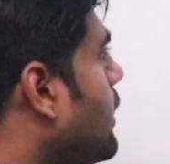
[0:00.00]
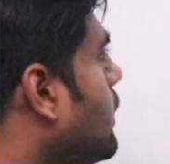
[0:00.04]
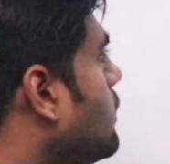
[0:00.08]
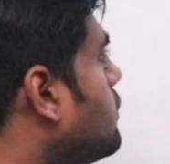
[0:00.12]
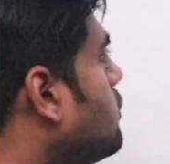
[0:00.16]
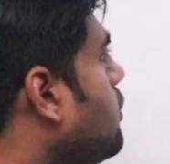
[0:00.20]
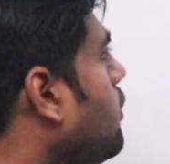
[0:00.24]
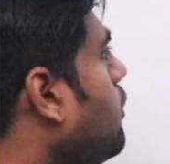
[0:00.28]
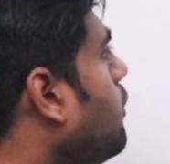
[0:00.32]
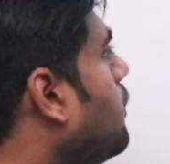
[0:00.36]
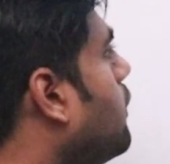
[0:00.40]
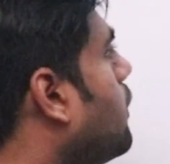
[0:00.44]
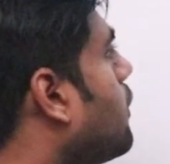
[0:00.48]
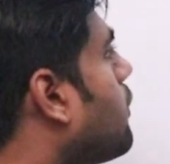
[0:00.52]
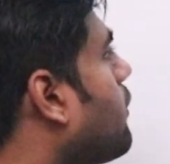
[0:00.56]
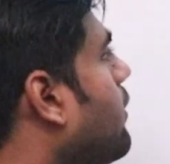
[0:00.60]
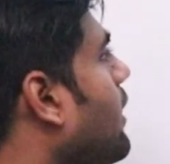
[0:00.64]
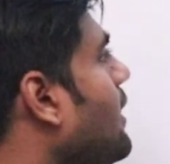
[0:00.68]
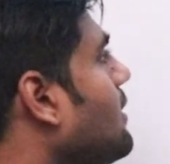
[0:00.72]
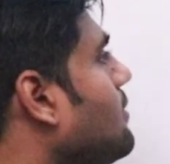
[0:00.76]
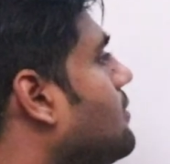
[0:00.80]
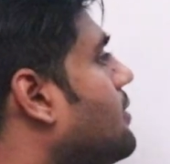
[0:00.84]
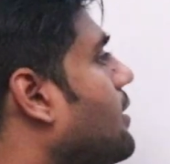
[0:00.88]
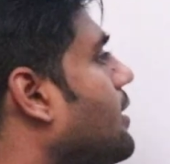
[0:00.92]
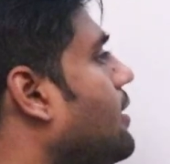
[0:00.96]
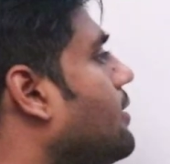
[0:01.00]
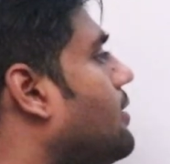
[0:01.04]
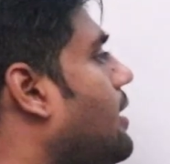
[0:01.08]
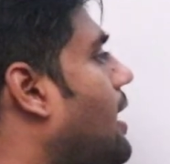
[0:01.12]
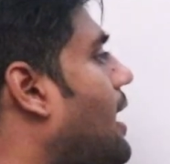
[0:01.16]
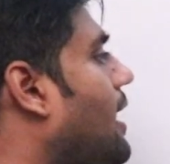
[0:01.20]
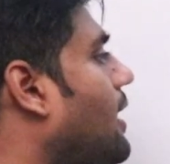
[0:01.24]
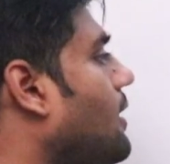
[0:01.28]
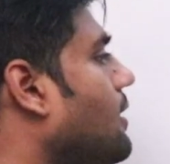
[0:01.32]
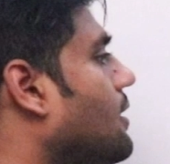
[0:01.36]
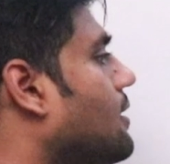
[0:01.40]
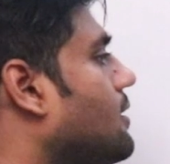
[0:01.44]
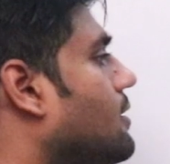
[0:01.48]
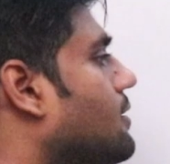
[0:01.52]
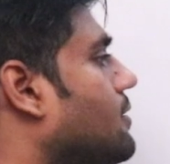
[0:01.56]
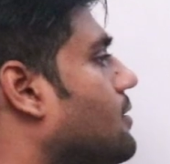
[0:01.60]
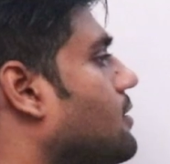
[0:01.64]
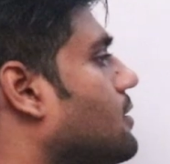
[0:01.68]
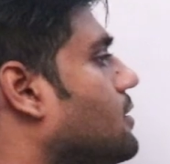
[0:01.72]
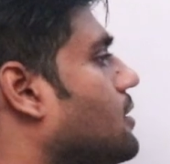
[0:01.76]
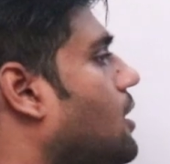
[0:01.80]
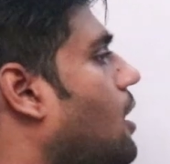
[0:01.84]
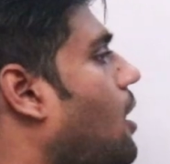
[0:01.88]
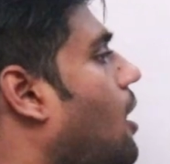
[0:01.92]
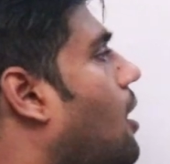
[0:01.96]
So you can see that
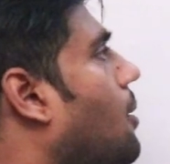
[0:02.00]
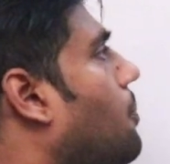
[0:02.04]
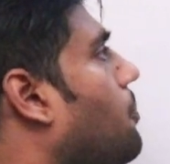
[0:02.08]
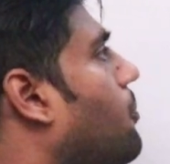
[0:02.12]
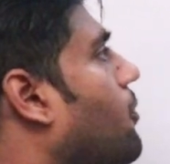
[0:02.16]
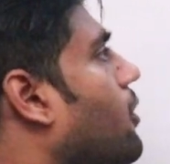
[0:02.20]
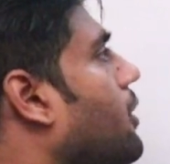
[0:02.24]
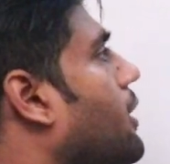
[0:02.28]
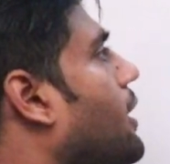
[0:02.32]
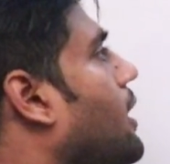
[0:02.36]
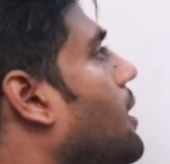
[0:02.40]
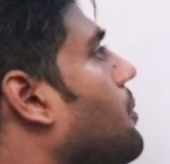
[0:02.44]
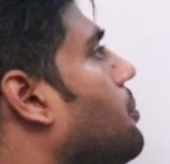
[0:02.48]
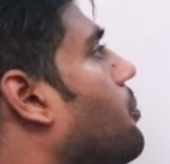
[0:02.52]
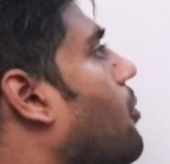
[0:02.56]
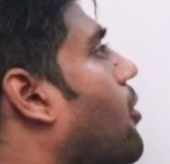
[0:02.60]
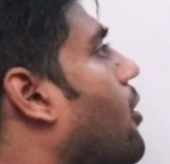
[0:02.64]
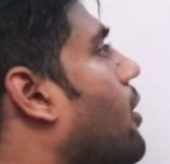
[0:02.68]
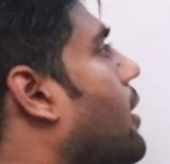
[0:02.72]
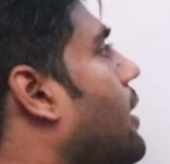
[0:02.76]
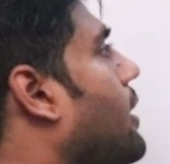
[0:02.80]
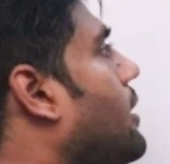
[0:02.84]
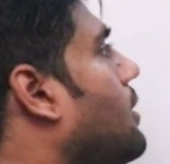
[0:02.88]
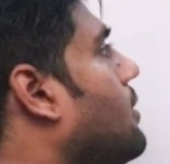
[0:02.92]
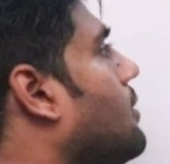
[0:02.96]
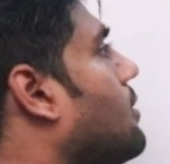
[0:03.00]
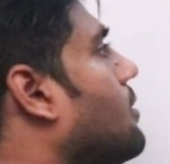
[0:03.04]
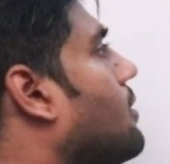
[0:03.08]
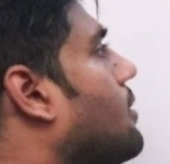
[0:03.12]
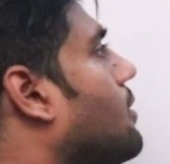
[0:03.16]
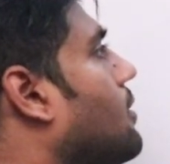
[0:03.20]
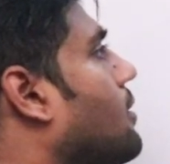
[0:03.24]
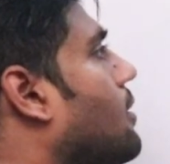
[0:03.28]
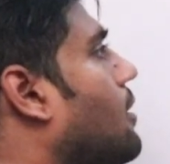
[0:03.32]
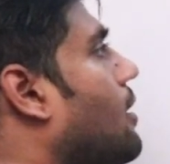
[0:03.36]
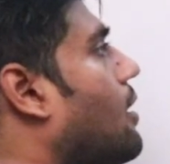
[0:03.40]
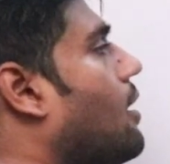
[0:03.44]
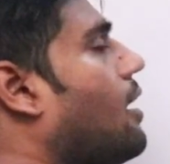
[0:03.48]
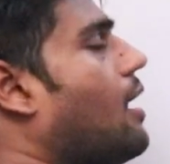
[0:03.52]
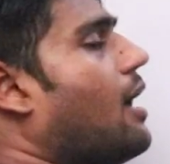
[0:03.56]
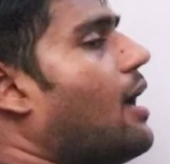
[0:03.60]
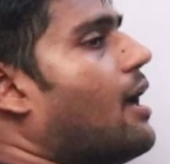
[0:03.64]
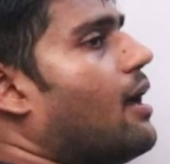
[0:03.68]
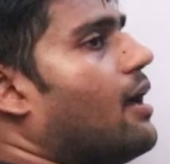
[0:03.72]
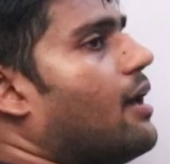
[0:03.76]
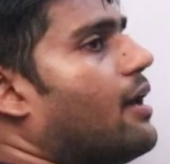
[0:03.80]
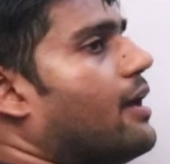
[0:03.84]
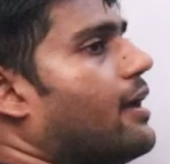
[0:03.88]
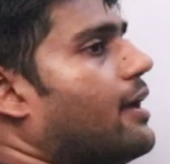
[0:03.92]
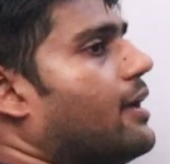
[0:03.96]
the upper yield point
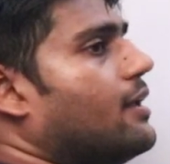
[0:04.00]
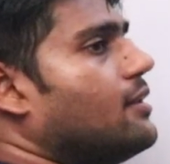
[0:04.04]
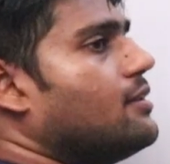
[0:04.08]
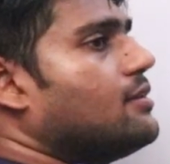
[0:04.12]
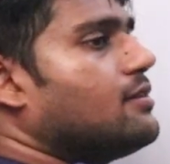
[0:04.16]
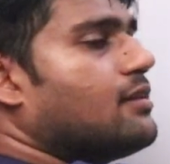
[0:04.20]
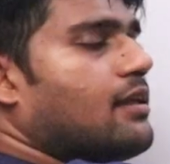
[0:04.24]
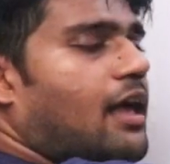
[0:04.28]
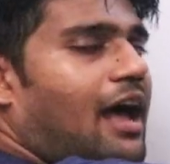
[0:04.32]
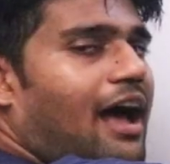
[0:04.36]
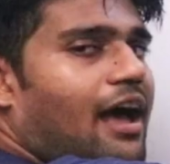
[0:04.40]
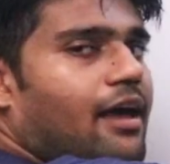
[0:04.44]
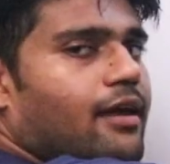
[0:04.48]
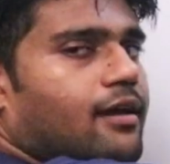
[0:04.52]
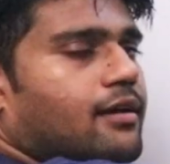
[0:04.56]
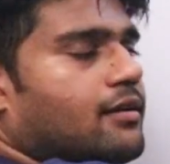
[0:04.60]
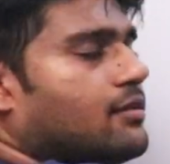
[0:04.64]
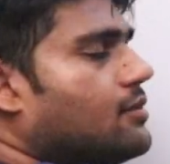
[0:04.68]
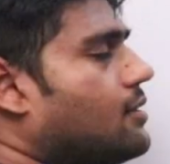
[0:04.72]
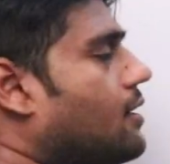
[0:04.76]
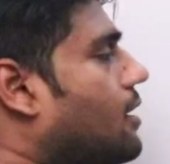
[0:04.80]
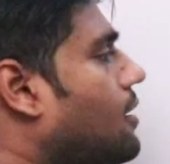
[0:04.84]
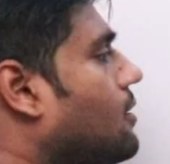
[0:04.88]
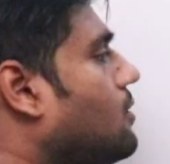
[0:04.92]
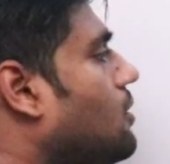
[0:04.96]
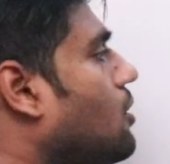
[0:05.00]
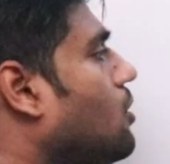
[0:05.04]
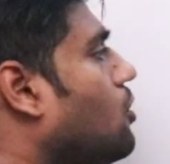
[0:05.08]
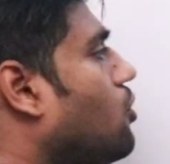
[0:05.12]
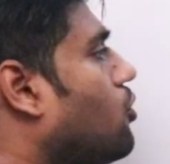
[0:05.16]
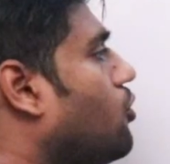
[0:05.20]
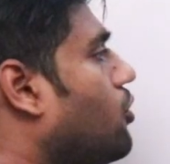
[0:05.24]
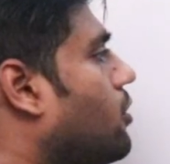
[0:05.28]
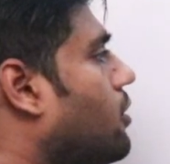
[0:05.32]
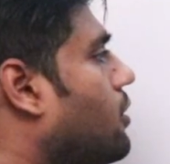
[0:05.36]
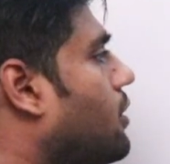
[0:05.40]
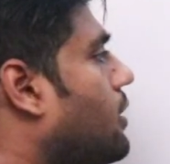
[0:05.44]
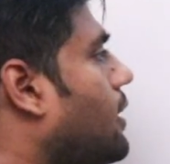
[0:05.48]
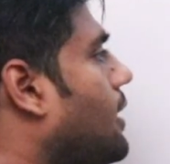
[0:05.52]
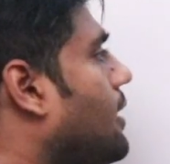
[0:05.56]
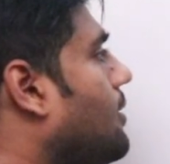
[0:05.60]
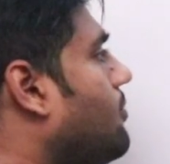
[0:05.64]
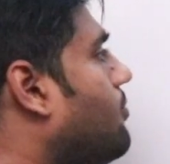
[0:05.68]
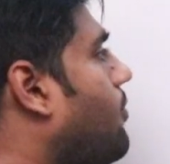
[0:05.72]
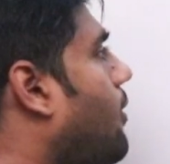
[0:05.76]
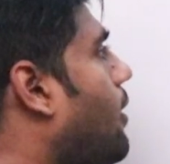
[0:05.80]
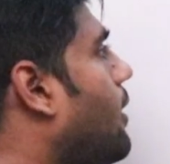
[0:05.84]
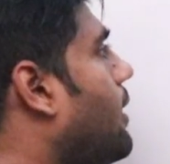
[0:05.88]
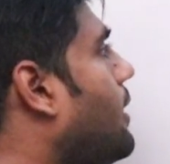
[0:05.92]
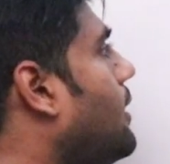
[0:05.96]
is higher than the lower
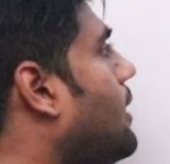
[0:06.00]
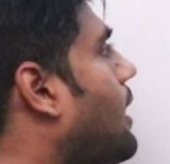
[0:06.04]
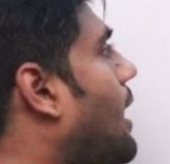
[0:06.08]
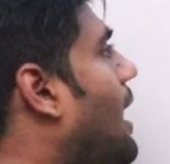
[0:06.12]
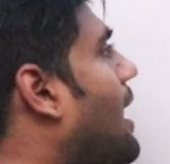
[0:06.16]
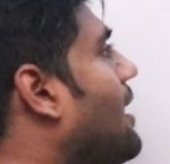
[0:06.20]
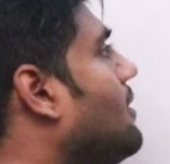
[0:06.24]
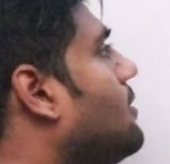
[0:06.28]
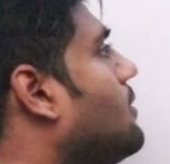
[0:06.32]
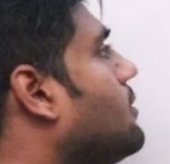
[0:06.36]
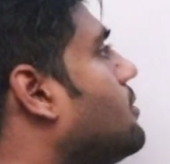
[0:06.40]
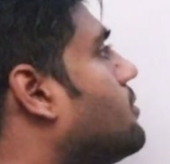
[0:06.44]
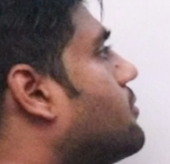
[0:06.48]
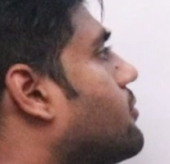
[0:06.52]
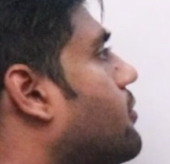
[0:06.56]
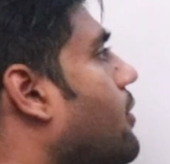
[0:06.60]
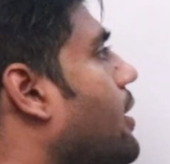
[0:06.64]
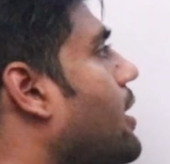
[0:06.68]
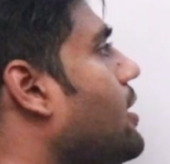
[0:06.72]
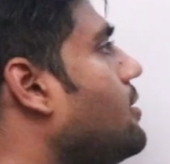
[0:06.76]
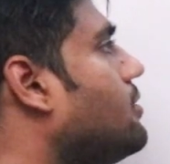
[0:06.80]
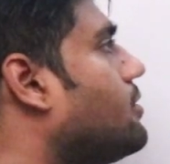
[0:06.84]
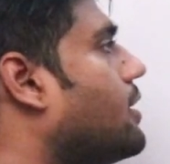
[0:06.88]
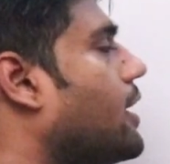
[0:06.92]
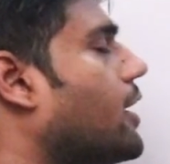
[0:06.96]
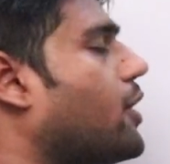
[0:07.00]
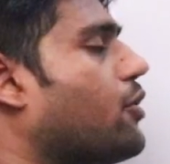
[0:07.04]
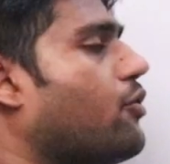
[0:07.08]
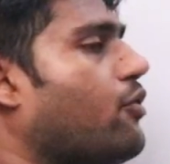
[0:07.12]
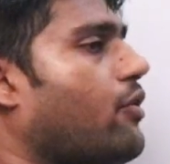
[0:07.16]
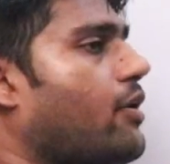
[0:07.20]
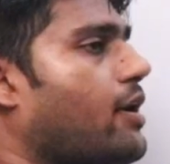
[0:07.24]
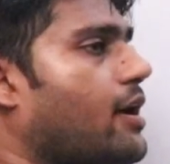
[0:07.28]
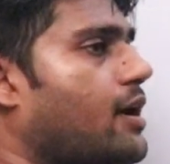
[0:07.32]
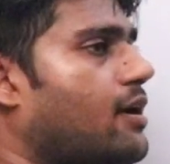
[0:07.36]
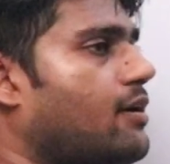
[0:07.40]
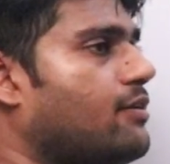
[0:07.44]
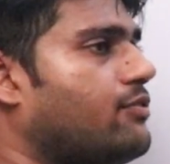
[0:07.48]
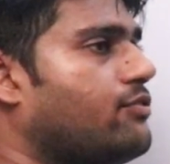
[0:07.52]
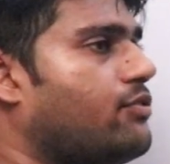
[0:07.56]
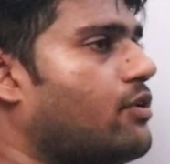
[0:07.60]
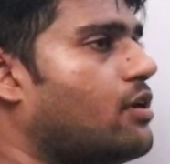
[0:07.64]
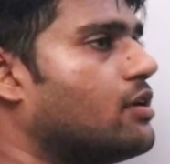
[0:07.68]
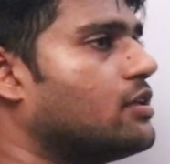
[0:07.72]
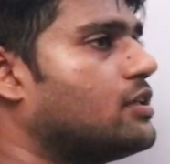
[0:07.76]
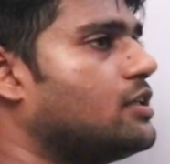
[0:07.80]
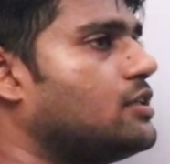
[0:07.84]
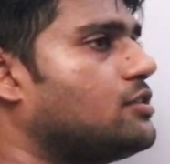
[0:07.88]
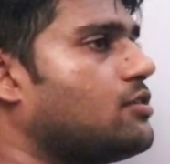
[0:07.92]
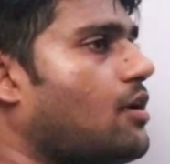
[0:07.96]
yield point, and the stress required
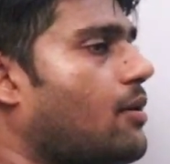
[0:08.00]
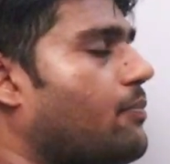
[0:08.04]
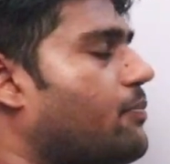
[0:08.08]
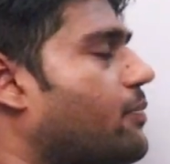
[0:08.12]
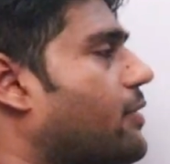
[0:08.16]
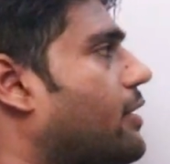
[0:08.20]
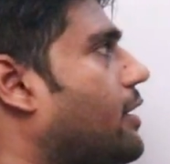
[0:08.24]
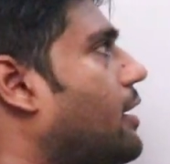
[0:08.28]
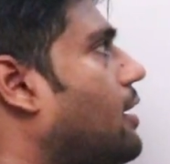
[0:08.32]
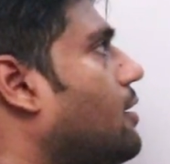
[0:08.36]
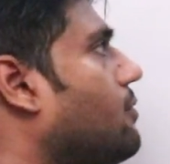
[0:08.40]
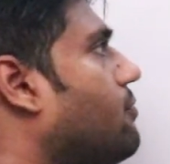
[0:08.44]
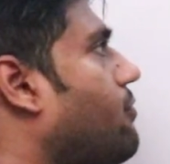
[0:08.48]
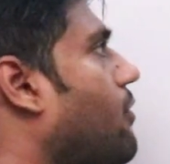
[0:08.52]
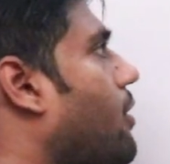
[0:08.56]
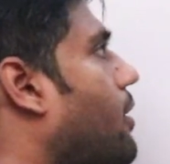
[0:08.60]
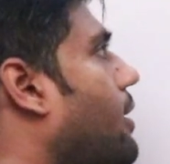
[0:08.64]
for this upper yield